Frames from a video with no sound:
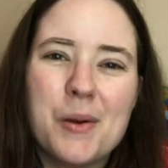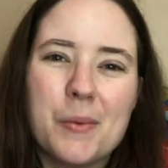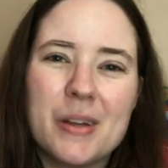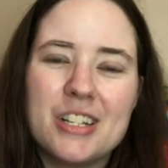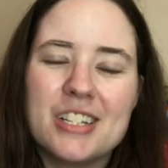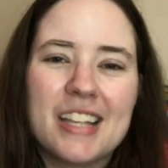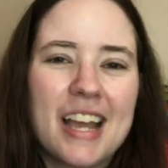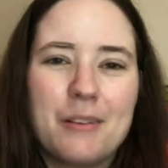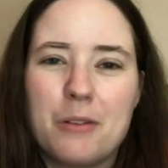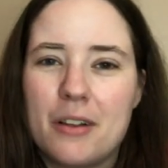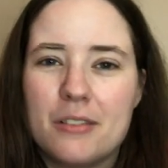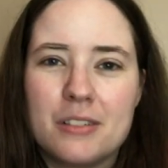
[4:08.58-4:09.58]
we just had
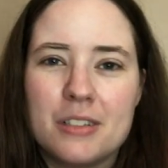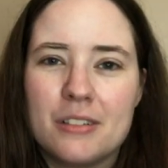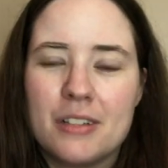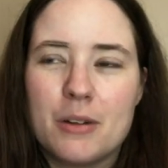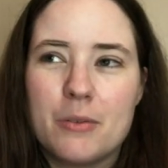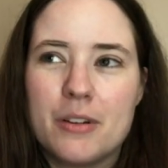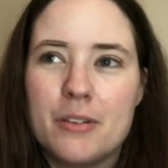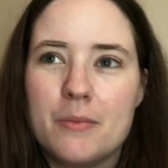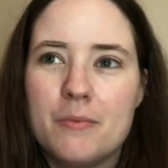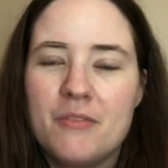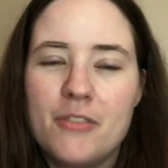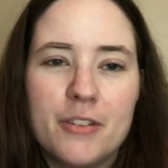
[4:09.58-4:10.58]
one of those, you know, like where you
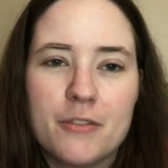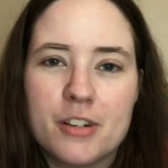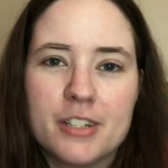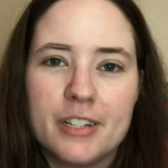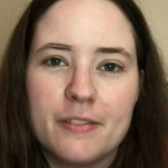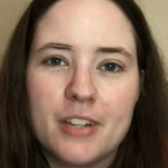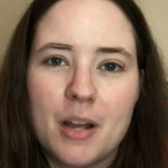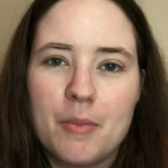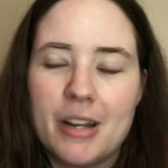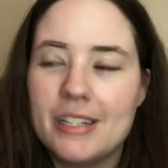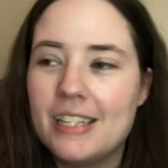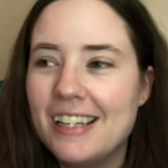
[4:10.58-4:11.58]
fend for yourself top
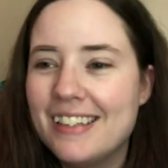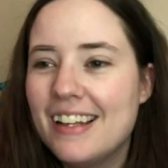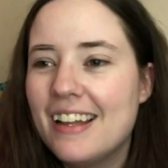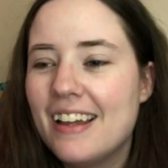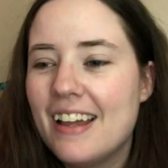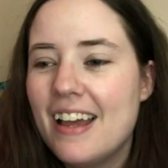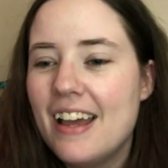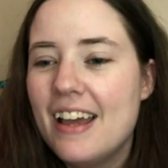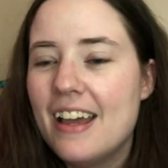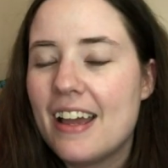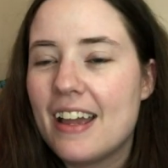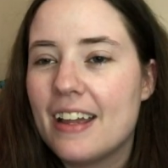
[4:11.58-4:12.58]
days.
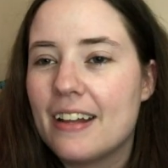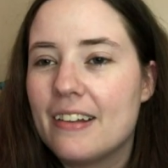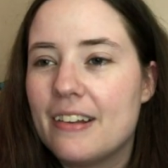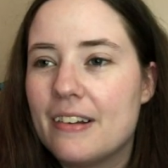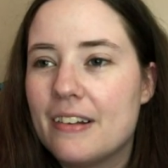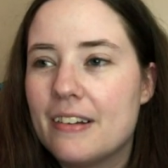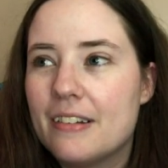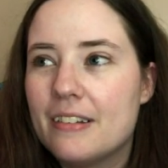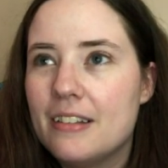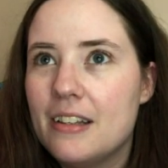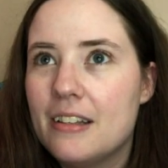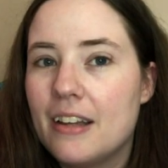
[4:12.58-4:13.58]
And uh,
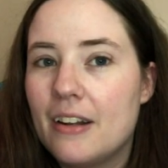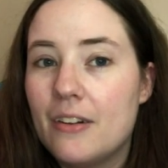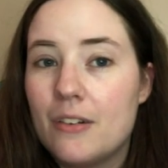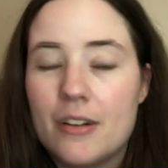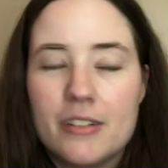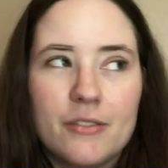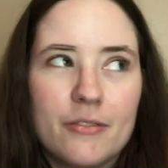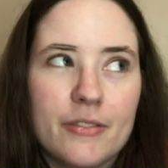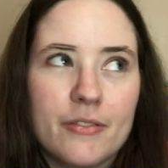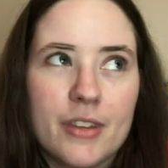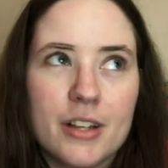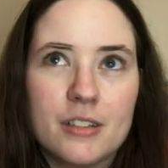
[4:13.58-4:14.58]
I don't know how to
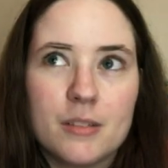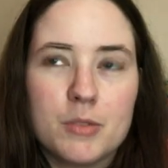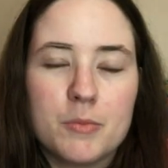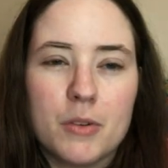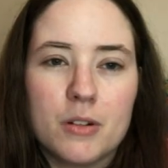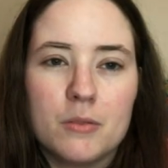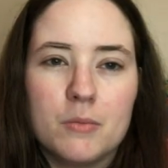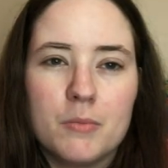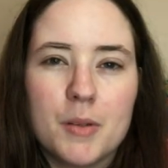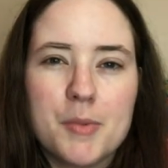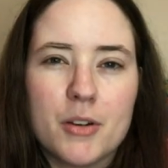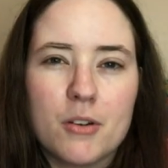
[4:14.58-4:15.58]
think of something tomorrow.
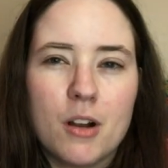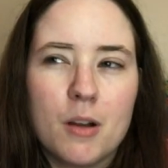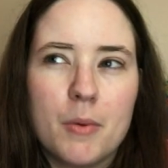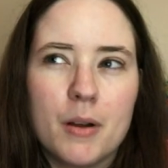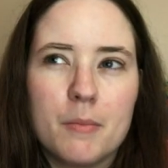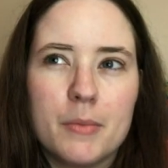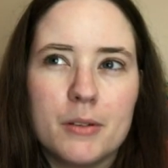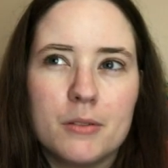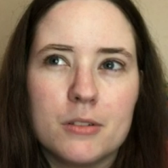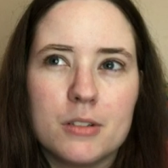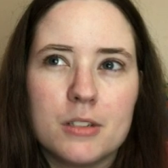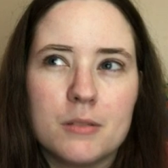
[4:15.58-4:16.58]
Maybe a crock pot meal
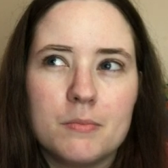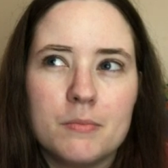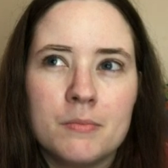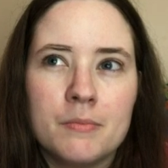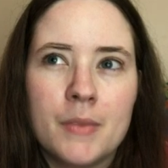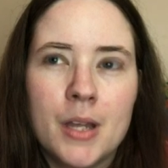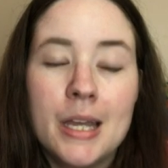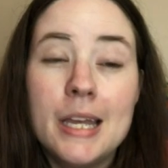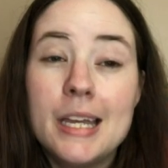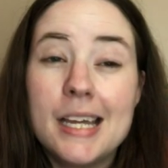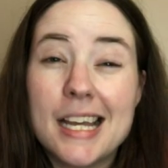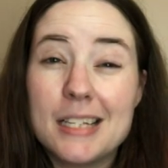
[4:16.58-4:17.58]
or something.
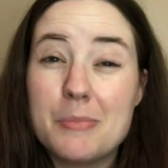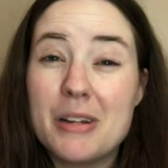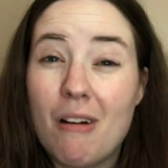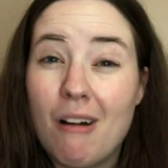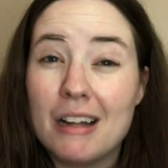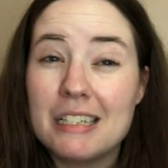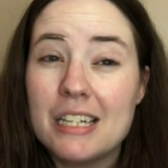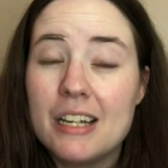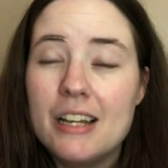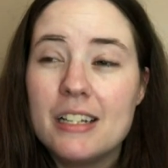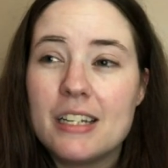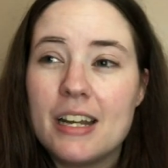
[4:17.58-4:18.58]
It's been hot.
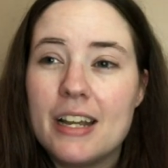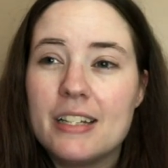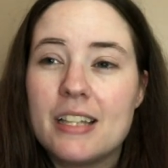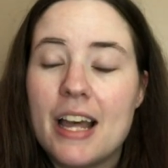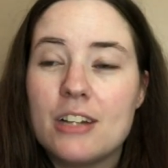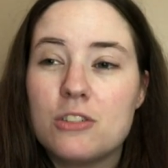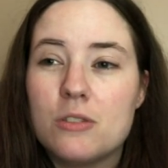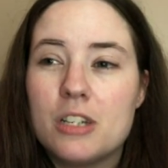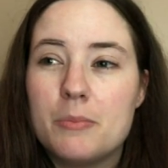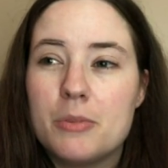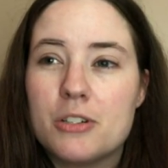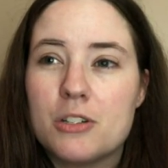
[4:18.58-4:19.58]
Today's the actual
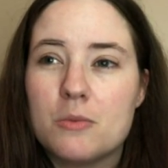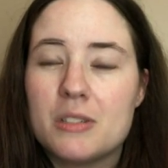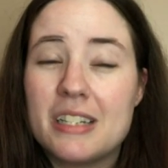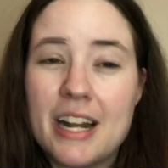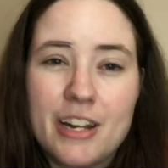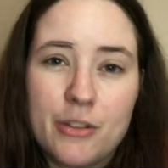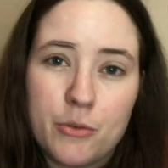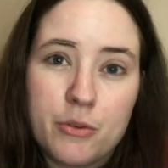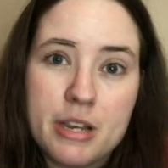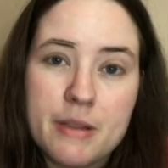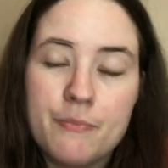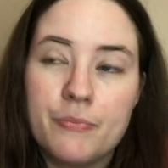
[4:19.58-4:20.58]
temperature was
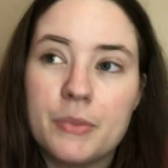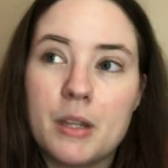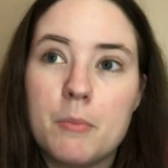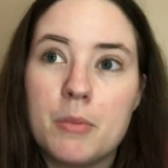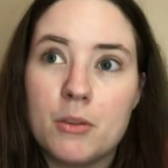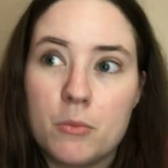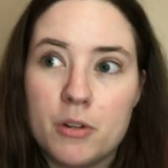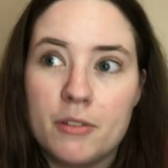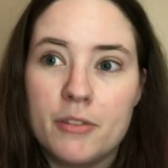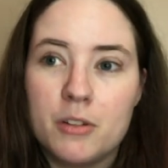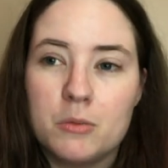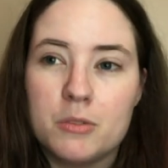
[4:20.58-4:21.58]
93, but the real
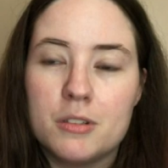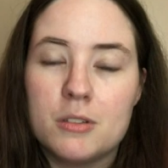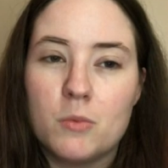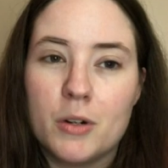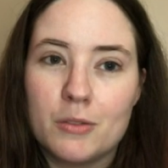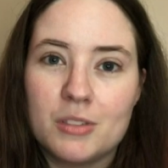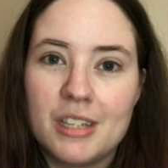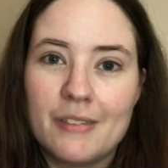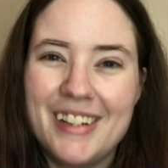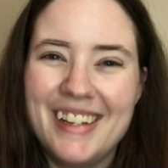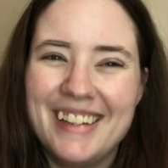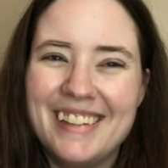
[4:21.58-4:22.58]
feel was 107.